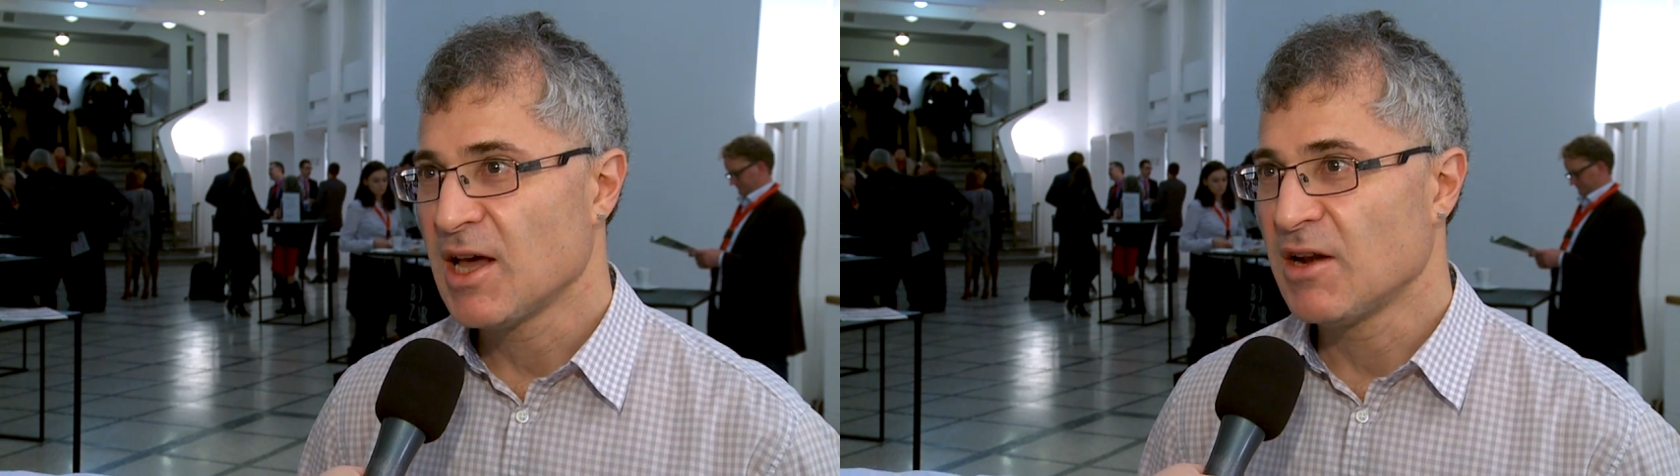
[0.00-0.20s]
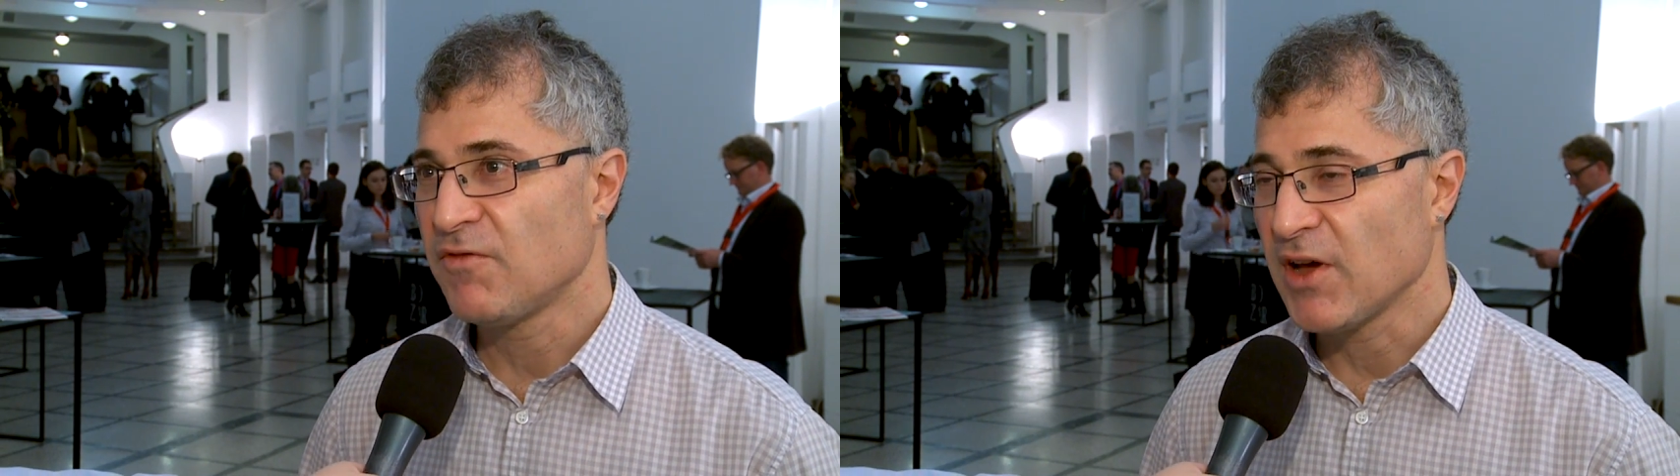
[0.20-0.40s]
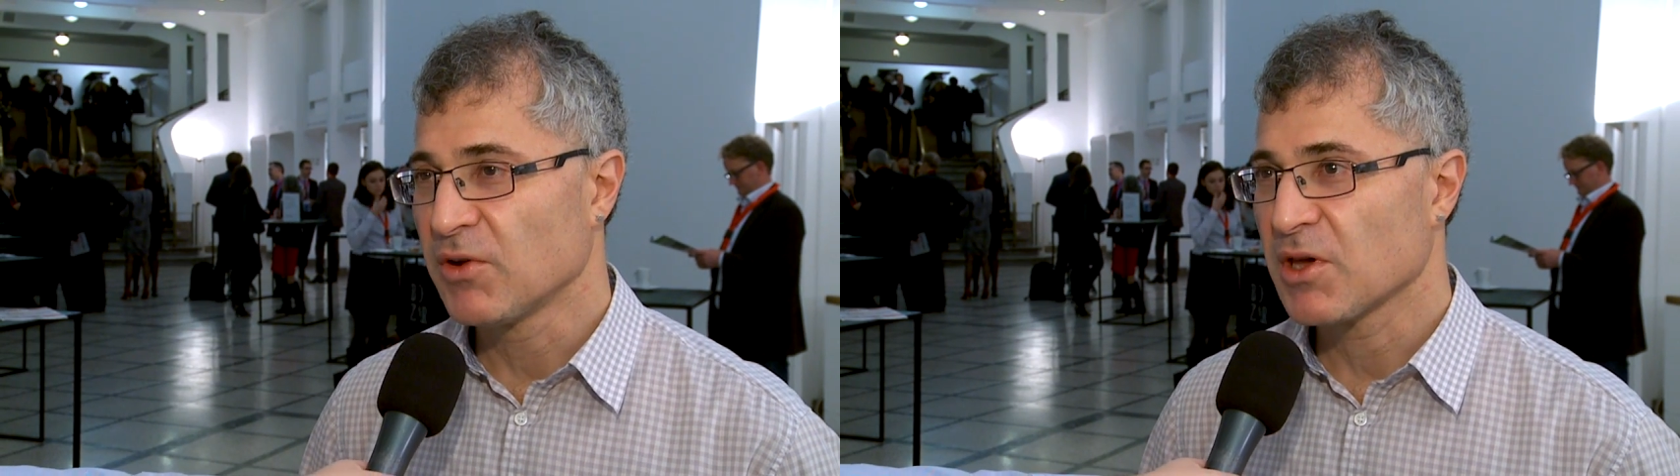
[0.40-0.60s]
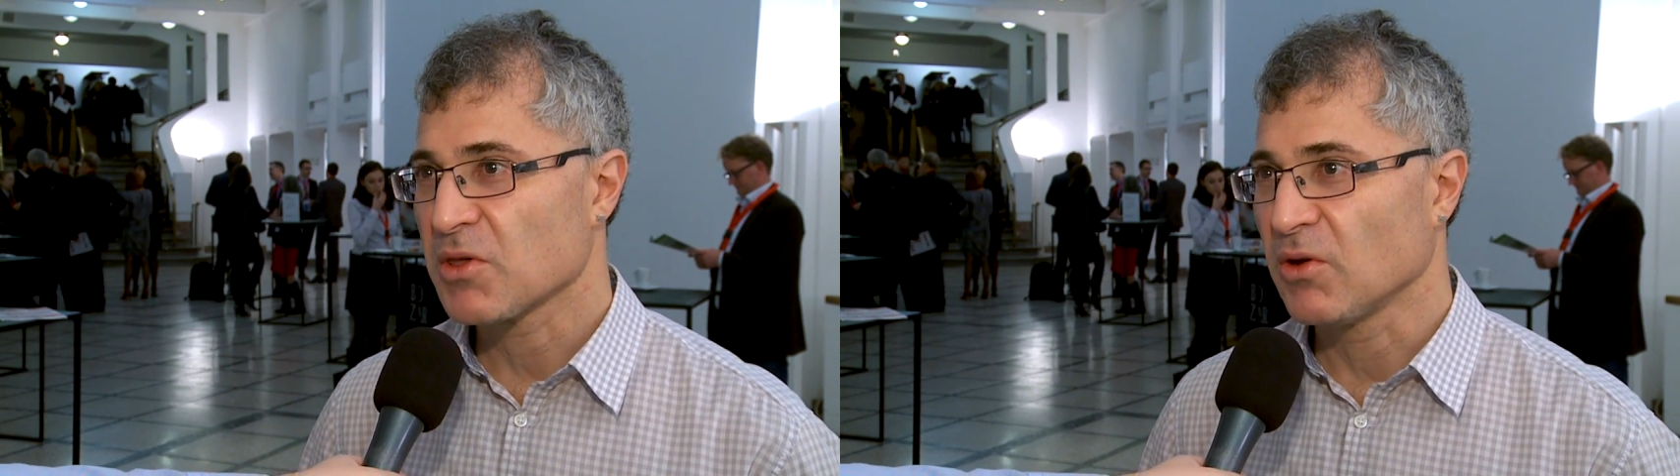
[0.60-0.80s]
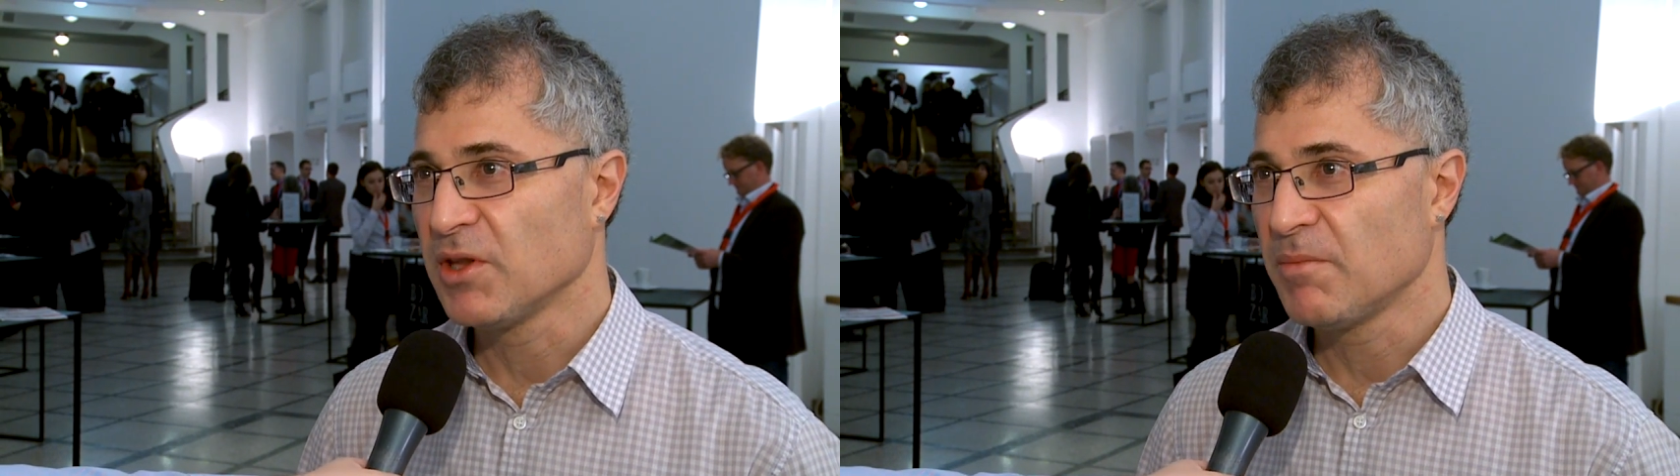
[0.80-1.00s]
and
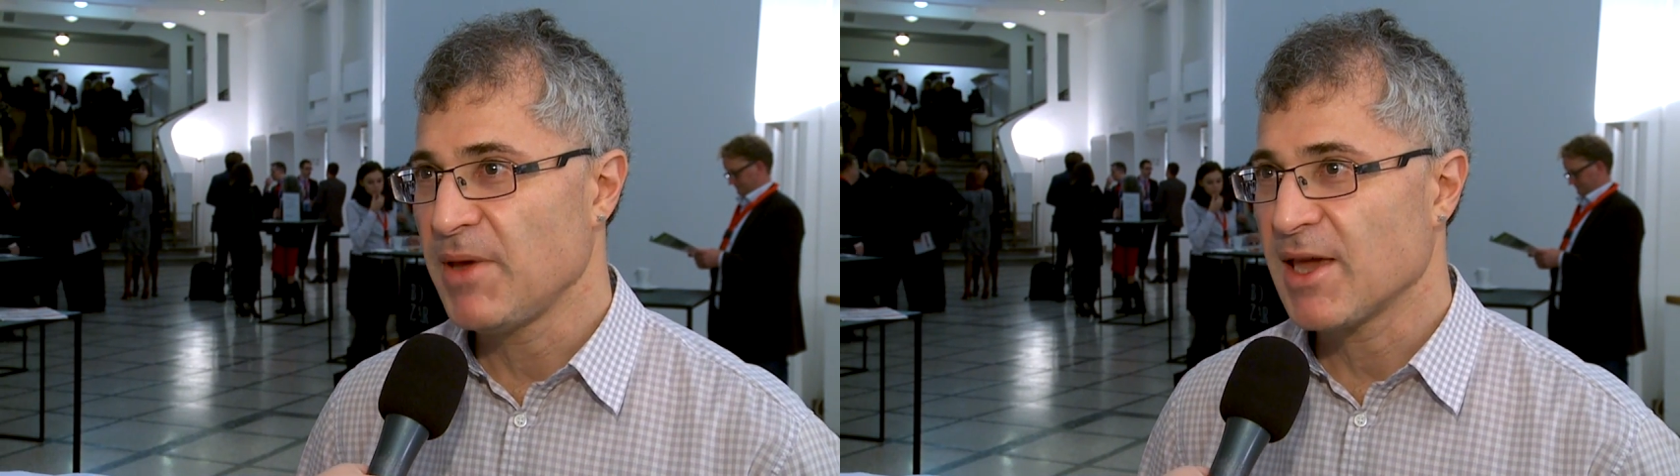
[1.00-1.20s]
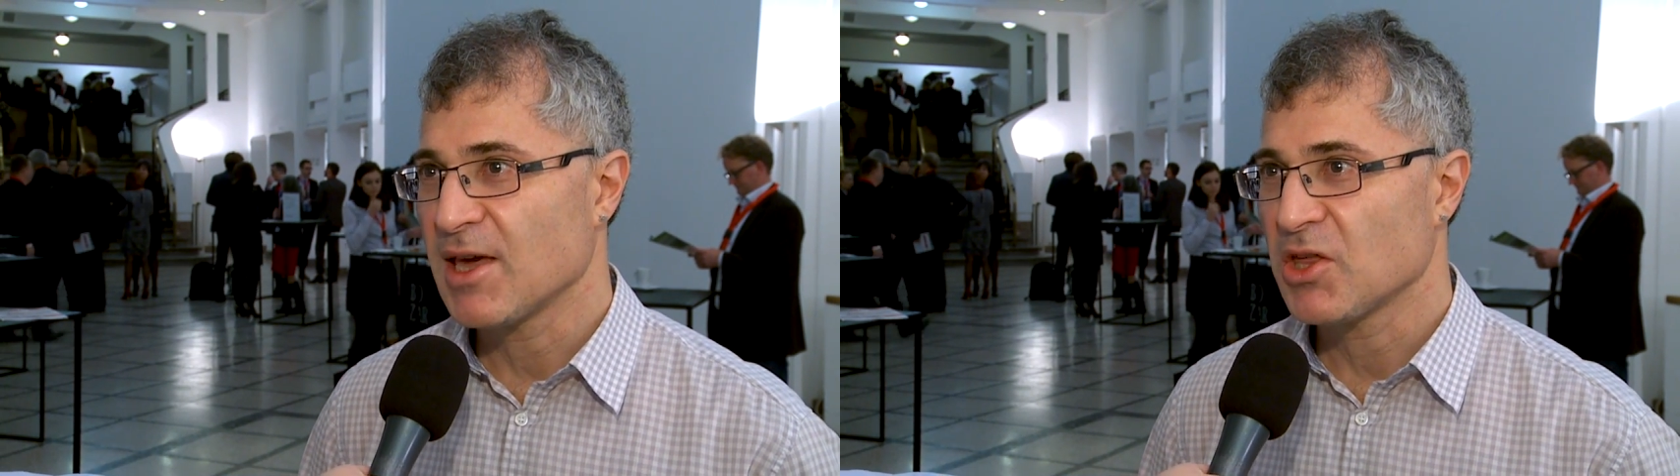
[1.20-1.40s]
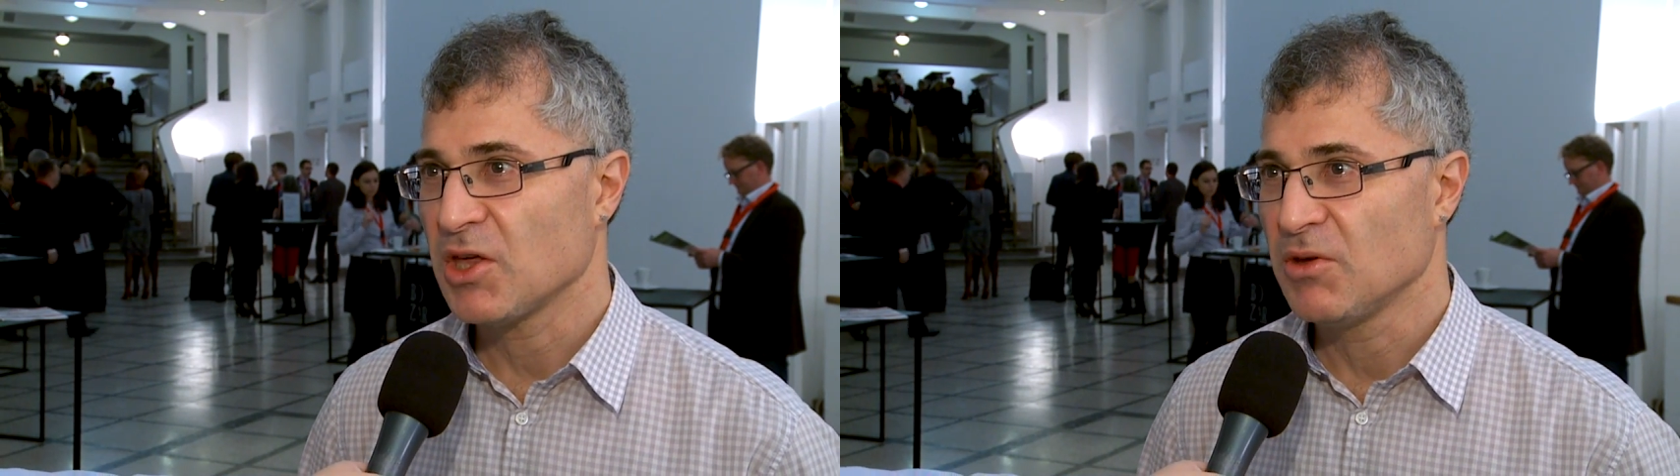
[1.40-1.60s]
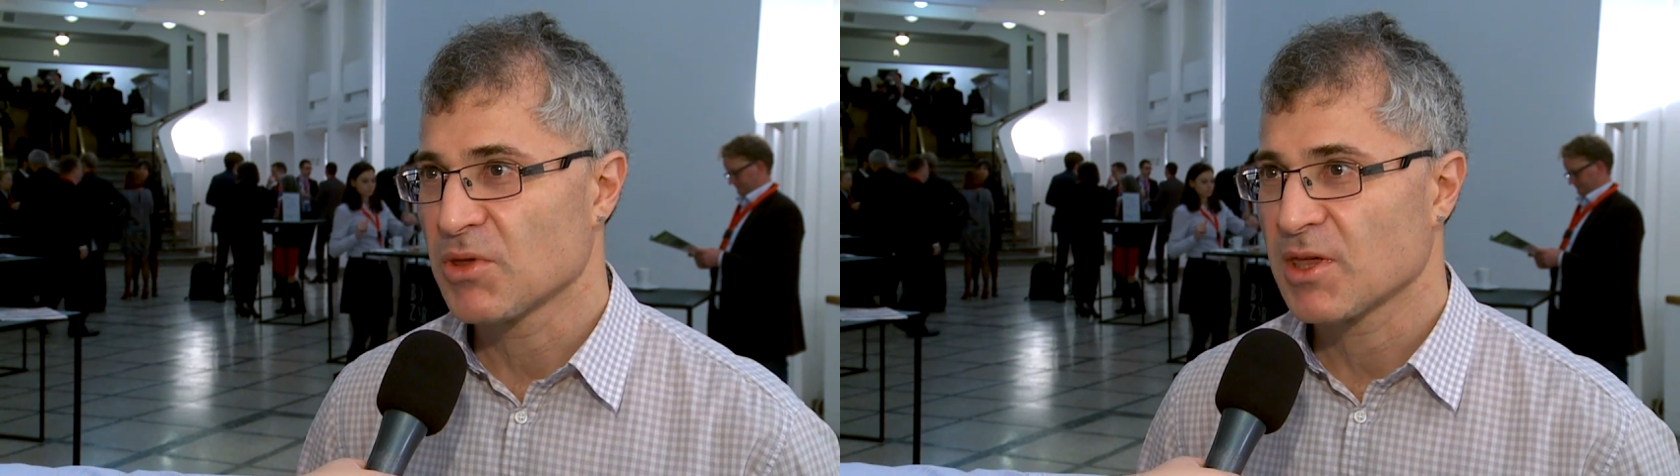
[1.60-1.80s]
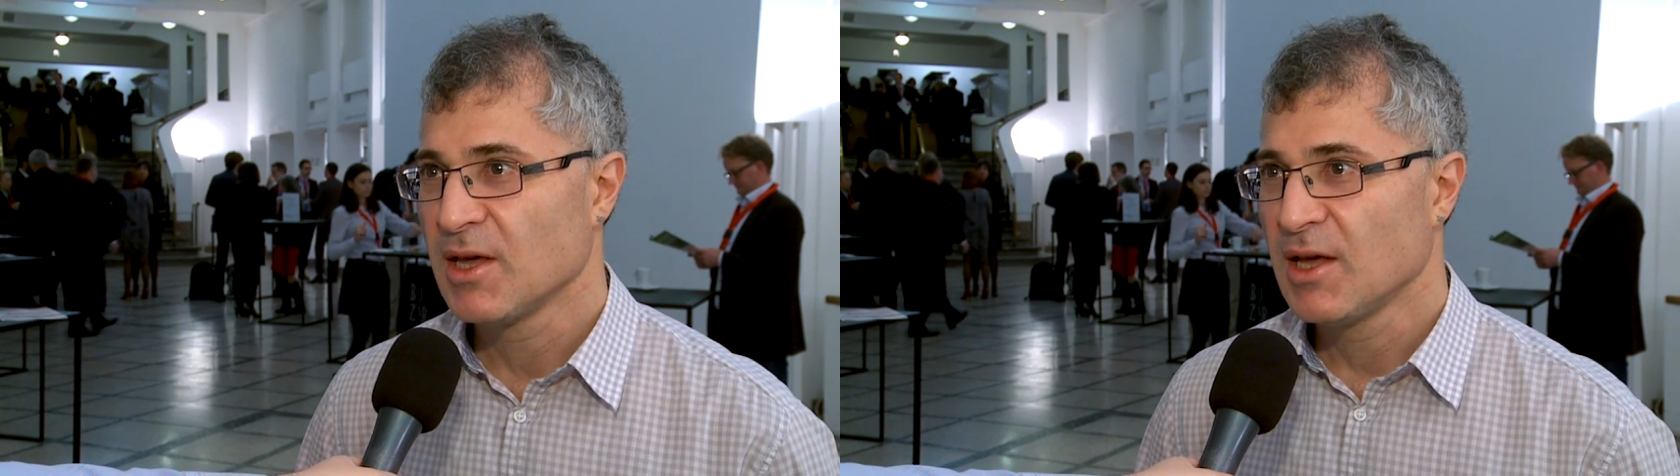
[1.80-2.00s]
focus on the big
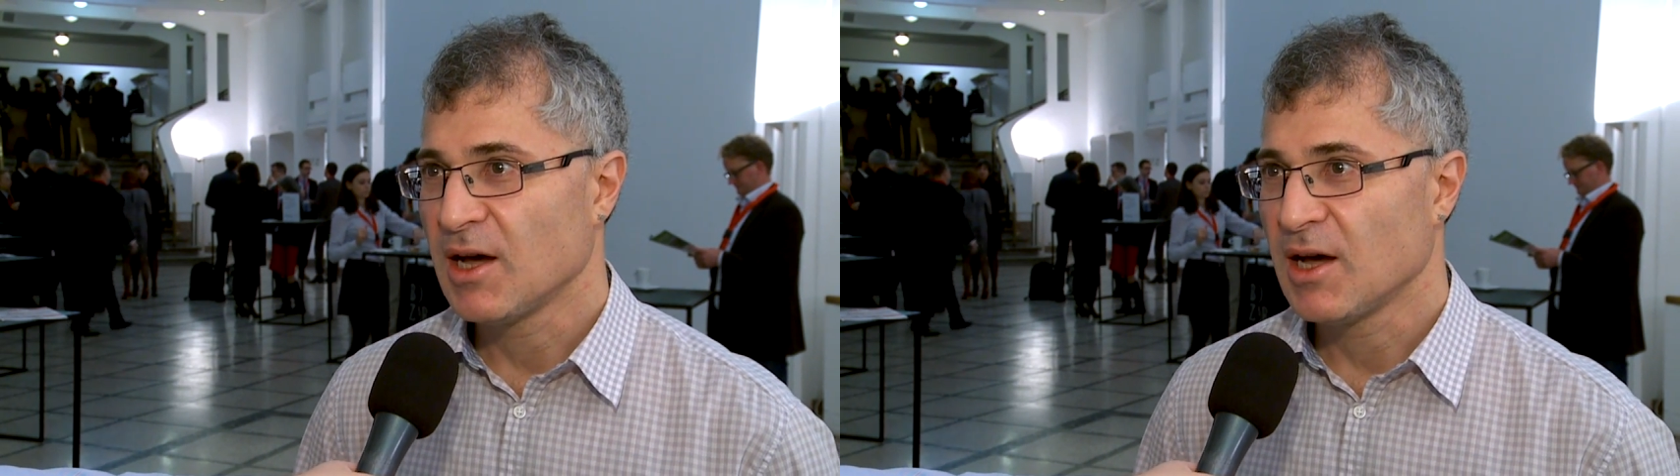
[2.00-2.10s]
issues